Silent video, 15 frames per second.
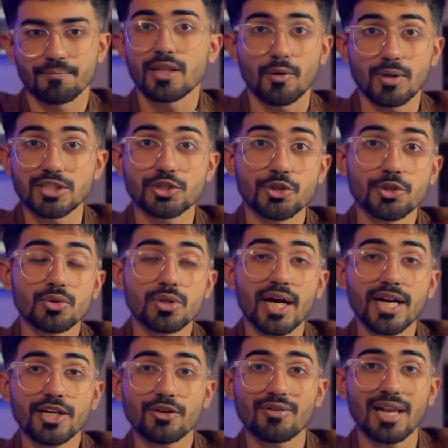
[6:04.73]
Now, once
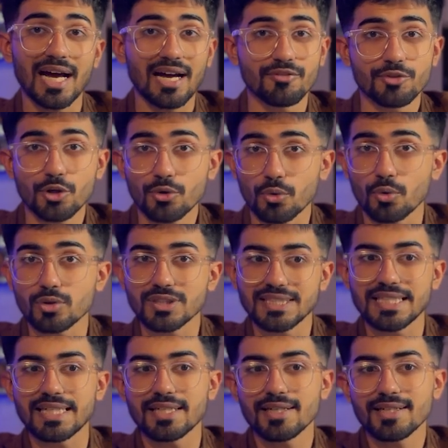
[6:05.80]
that, you will have your own
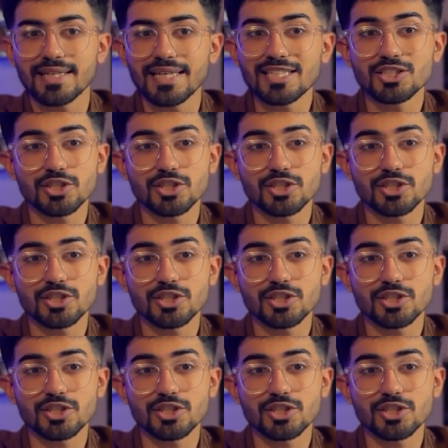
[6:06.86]
secret key.